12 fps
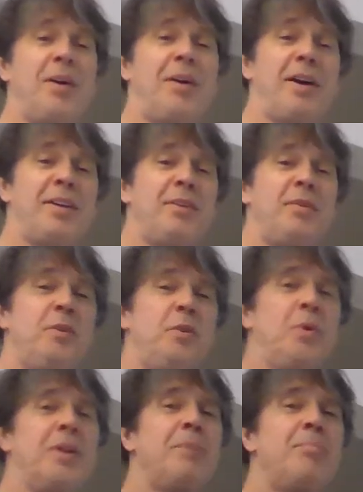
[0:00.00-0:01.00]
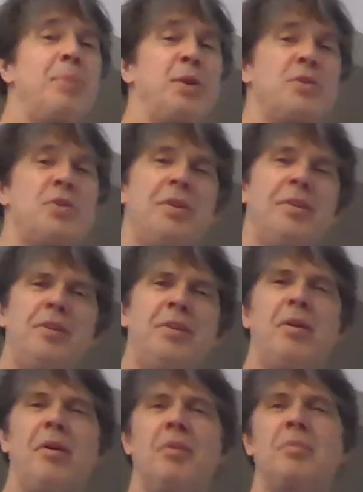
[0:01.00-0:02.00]
like you want to push
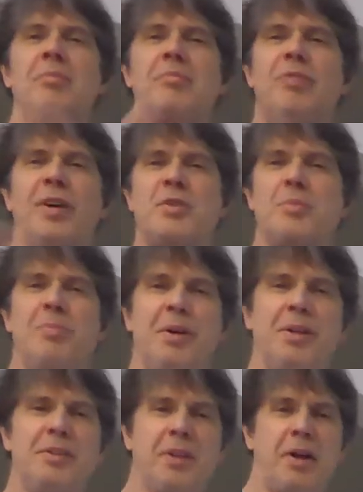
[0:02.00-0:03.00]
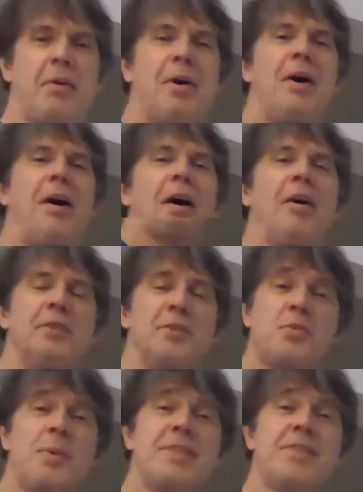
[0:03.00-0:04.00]
your own flesh and blood, on the
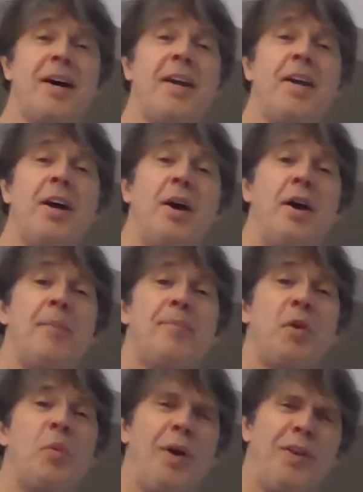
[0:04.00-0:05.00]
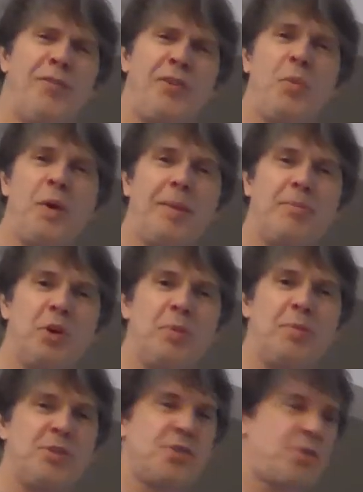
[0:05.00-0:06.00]
swing set. What if you went up to him
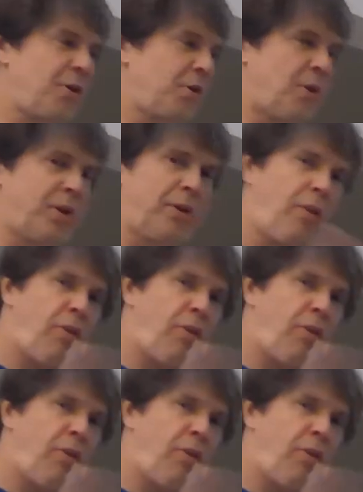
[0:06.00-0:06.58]
and just started going,